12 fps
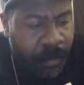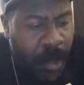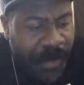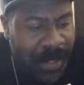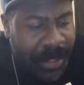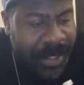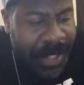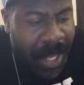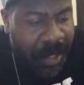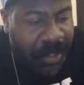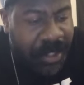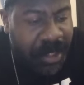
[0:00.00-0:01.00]
One of the lists
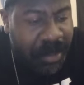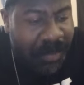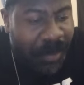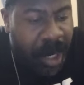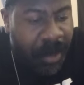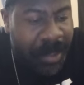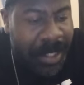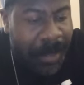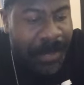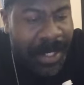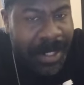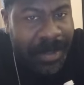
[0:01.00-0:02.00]
had a Curibari
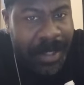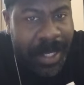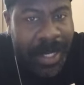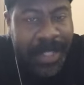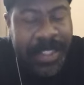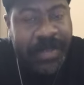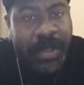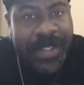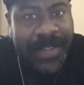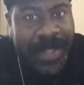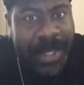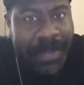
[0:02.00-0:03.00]
up there, and I just want
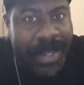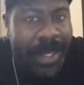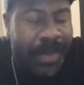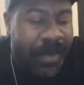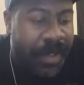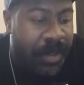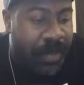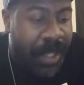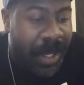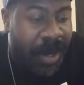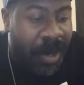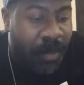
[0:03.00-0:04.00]
to say that, you know,
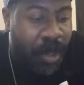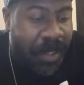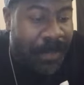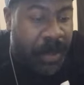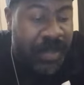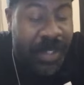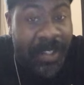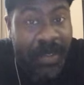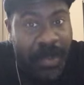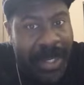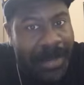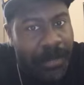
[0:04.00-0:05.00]
they are one of the most
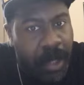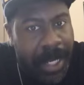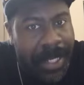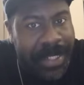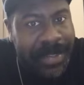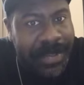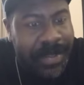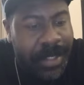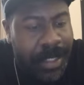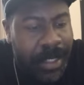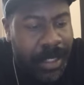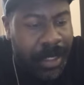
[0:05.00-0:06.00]
underrated brands.
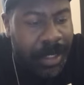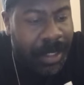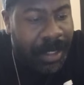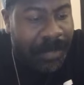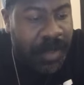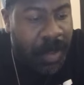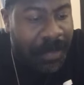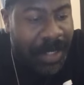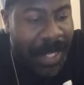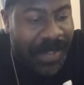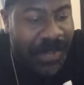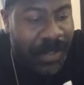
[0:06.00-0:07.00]
So I'm
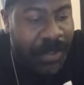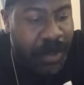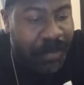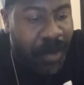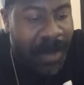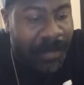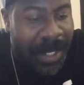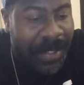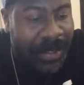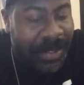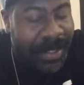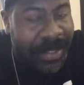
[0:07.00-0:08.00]
glad to see a Curibari
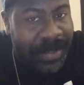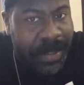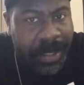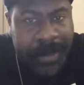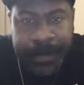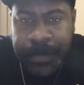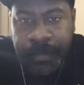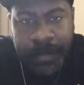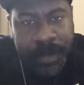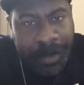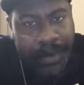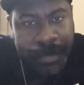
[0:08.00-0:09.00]
made the list.
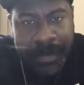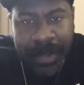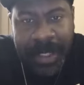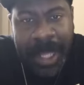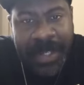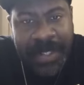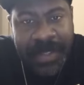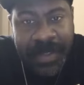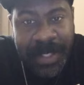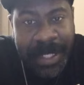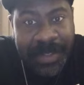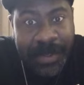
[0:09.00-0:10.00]
A lot of their
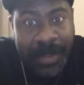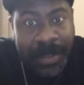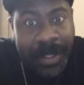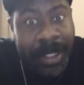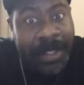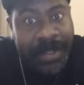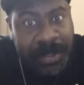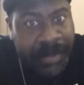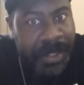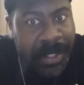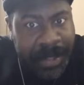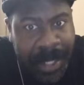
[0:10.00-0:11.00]
sticks are under
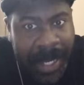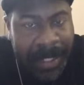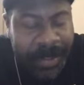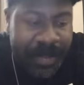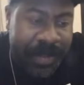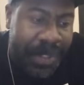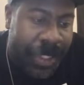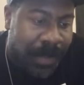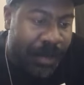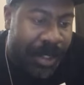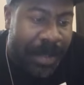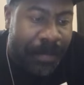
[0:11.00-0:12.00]
$10.
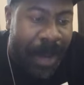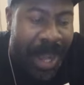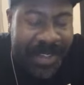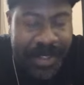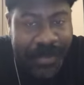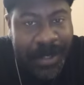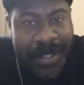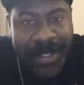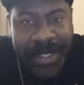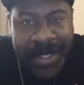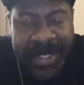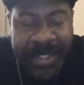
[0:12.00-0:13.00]
You get boxes for
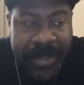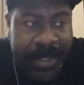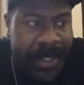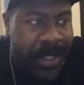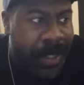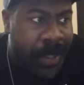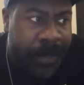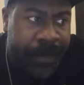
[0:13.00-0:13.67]
under 100.